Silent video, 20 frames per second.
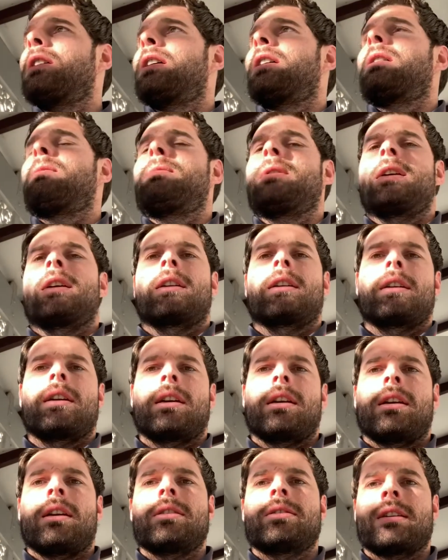being
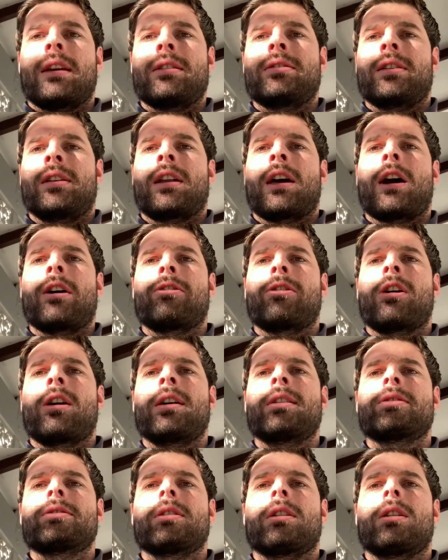a
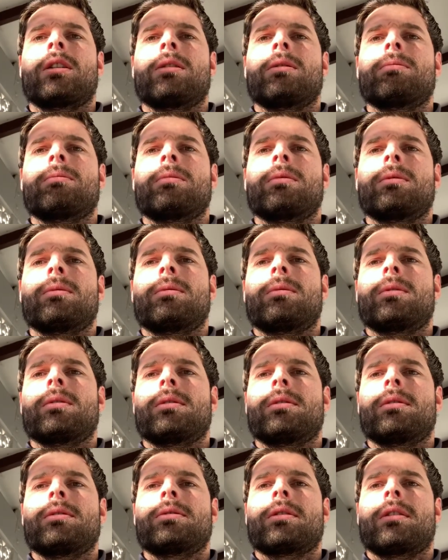SNRI. So
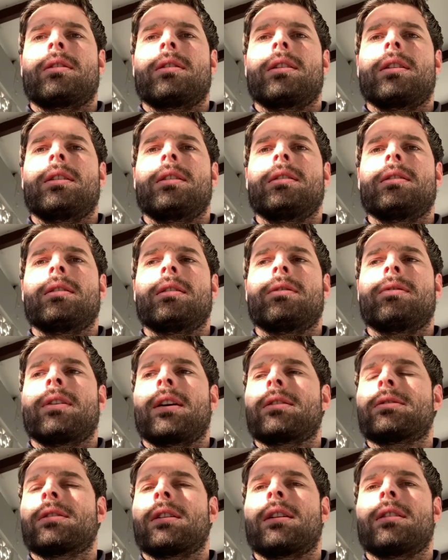the
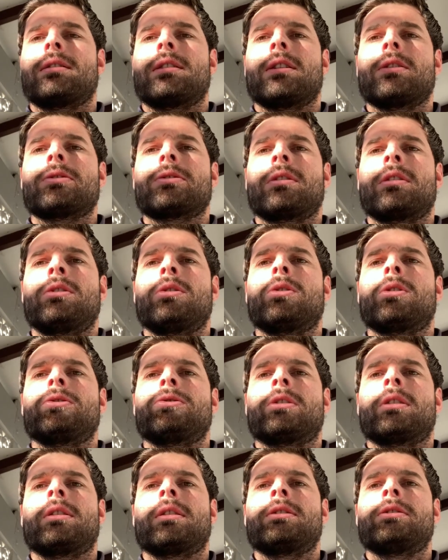Effexa deals with the
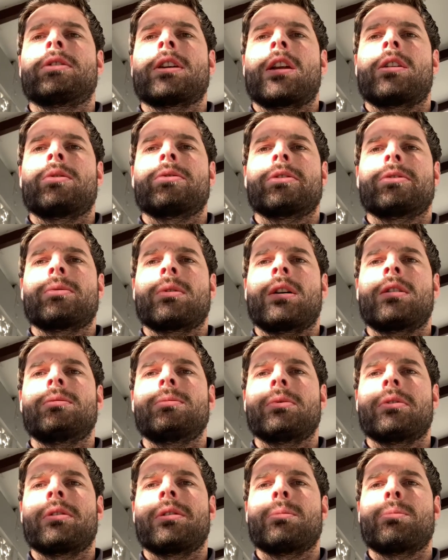noradrenaline channels as well
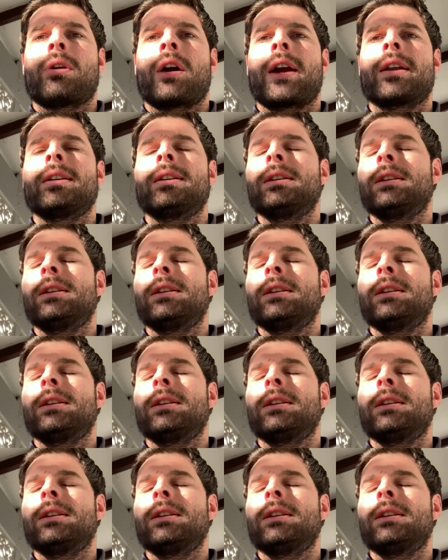within the brain.